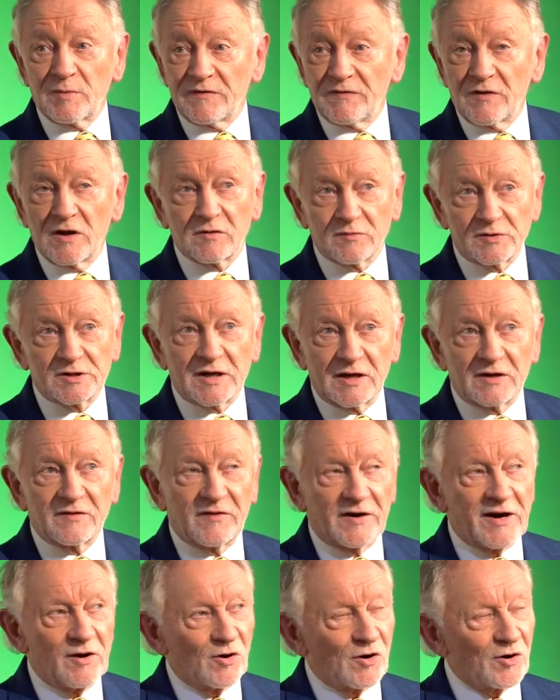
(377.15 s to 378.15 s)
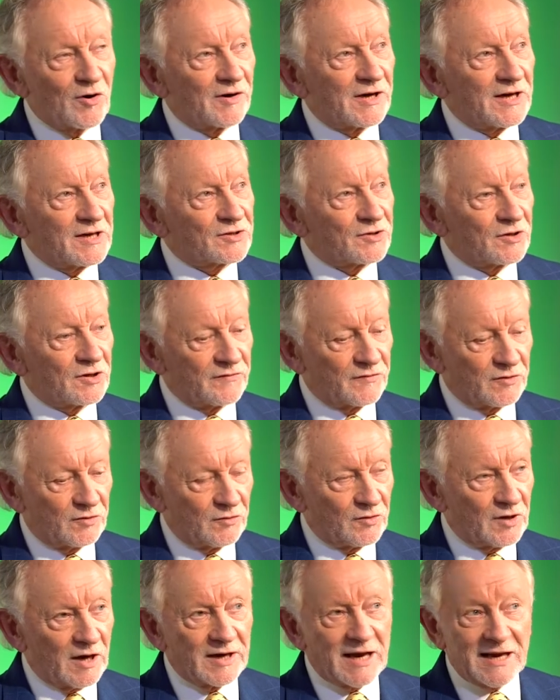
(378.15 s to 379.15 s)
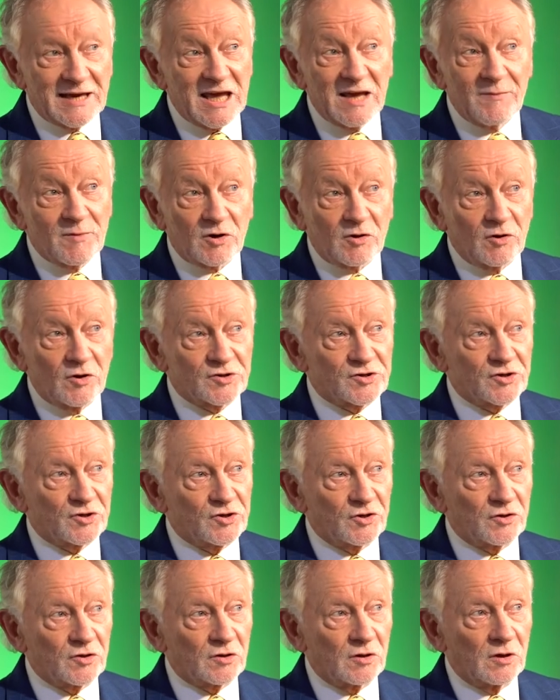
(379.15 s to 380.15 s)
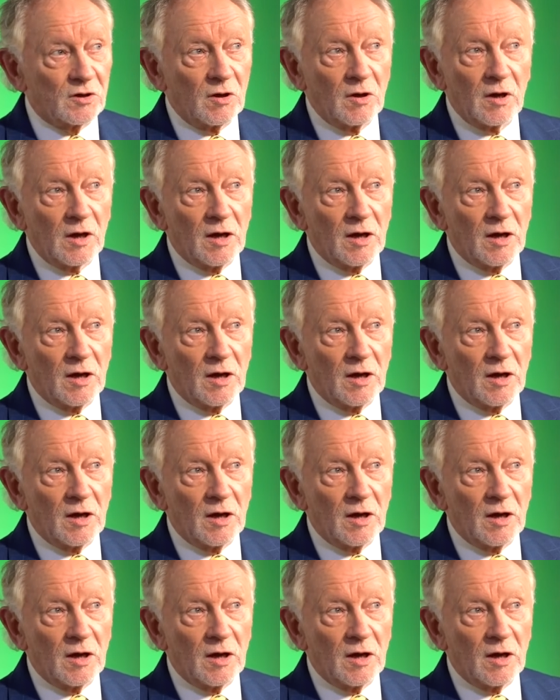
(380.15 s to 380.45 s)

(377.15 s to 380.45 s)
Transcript: My father was kind of very organised sort of a dude, and I came across the journal